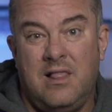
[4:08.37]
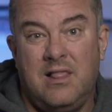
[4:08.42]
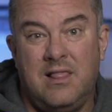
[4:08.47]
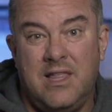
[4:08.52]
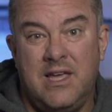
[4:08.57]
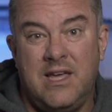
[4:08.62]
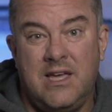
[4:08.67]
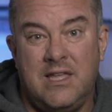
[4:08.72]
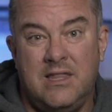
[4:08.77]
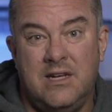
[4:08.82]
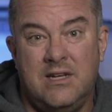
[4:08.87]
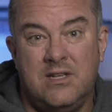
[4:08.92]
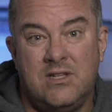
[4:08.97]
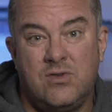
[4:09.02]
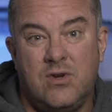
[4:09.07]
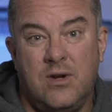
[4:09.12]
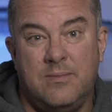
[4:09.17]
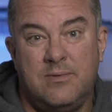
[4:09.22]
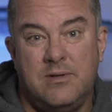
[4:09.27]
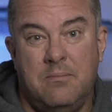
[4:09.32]
Link in the
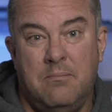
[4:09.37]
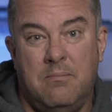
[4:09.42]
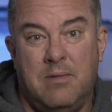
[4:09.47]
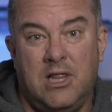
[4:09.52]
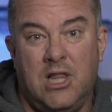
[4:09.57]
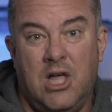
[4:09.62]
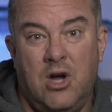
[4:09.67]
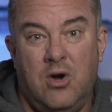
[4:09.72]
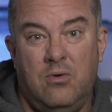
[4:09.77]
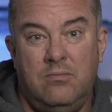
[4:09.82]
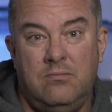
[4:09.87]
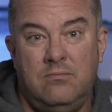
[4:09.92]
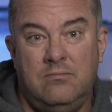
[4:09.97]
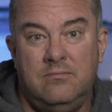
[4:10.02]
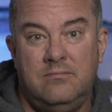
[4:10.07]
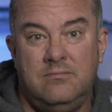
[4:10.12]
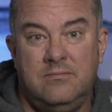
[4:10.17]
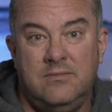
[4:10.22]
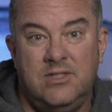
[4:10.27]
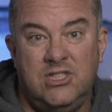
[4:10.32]
description below.
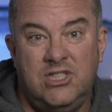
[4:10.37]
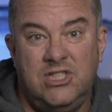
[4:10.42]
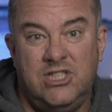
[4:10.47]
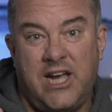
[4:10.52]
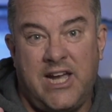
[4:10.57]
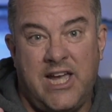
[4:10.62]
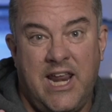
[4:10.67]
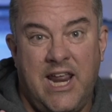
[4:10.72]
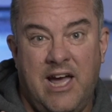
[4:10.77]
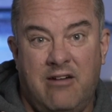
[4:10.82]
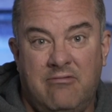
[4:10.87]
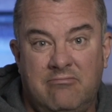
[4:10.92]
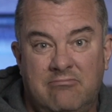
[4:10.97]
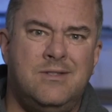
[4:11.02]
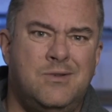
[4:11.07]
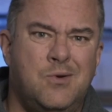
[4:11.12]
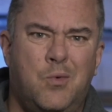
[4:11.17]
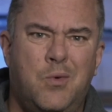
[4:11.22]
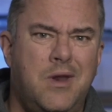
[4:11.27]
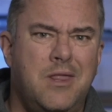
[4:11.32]
Check it out.
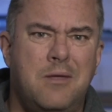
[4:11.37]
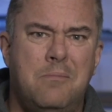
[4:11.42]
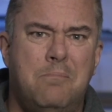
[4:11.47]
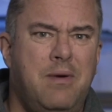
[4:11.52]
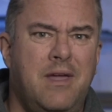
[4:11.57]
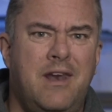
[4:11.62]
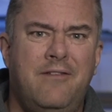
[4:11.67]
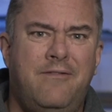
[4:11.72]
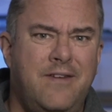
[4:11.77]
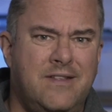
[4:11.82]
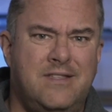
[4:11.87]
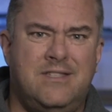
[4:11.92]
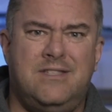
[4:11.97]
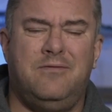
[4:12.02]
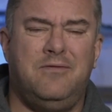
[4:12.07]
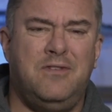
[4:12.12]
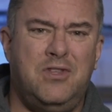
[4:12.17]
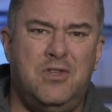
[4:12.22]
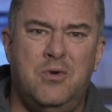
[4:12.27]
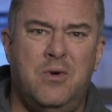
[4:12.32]
So what are the benefits
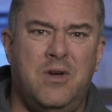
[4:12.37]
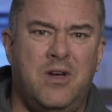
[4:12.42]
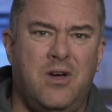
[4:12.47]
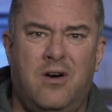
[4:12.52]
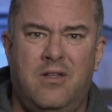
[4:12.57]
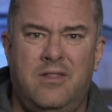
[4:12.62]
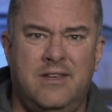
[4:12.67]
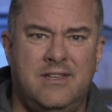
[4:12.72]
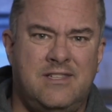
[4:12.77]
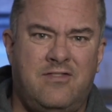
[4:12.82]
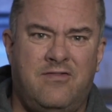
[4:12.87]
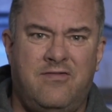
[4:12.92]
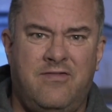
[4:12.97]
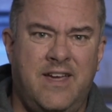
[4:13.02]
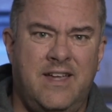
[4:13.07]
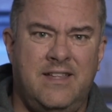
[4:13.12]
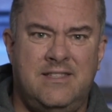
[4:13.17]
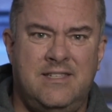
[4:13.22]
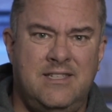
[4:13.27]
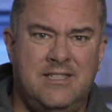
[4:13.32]
of doing all this
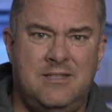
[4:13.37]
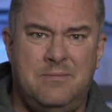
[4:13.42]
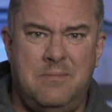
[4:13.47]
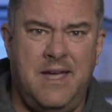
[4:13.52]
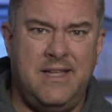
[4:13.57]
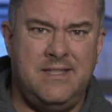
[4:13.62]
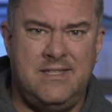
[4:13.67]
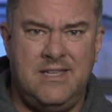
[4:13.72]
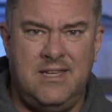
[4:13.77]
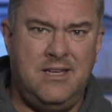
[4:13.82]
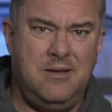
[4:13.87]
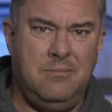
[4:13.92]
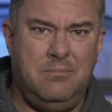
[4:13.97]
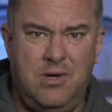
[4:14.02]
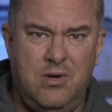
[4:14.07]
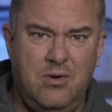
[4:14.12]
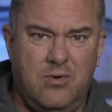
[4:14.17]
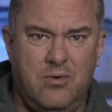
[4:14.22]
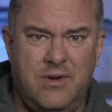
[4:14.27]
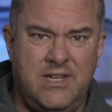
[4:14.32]
fancy smancy
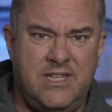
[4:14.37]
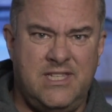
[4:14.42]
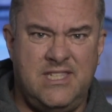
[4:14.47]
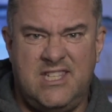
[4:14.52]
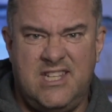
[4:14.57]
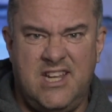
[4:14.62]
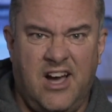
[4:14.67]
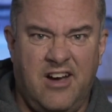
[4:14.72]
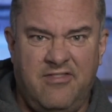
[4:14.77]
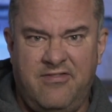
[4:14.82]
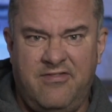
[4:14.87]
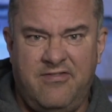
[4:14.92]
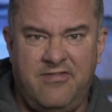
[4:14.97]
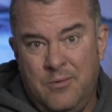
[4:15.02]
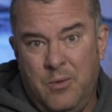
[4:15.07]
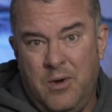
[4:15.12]
computery stuff?